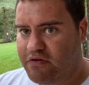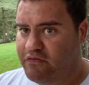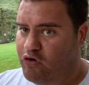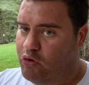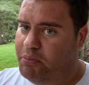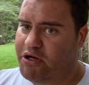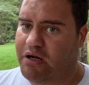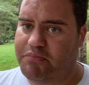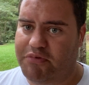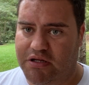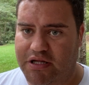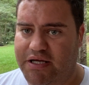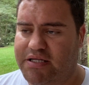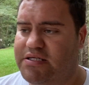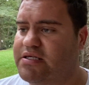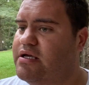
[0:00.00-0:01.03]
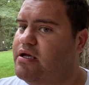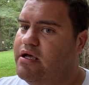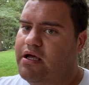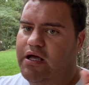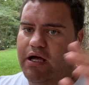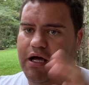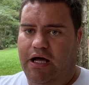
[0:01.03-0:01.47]
opened up the lids,
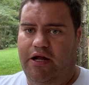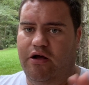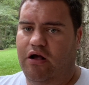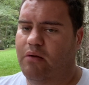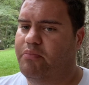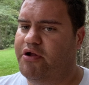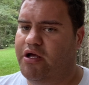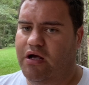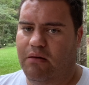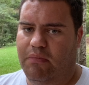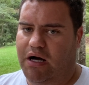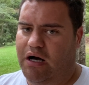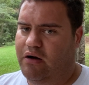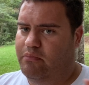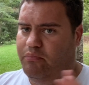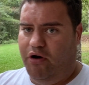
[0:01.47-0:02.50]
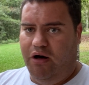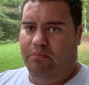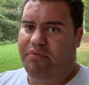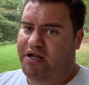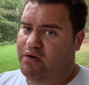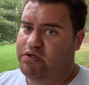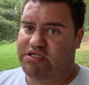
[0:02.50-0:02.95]
had a company come out and
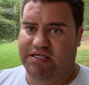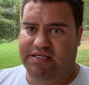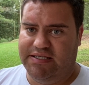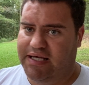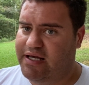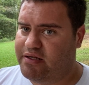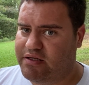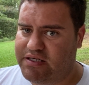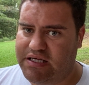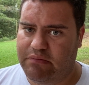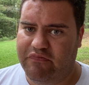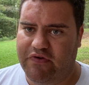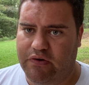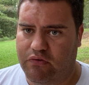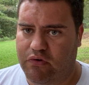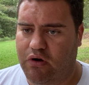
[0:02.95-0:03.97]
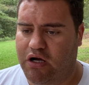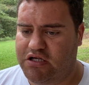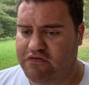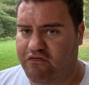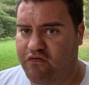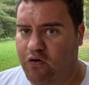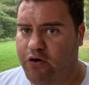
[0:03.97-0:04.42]
pump it. It was exactly the same thing it
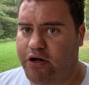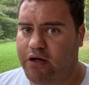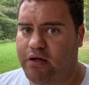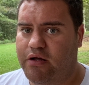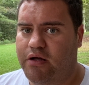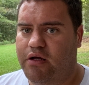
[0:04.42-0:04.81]
cost in Florida.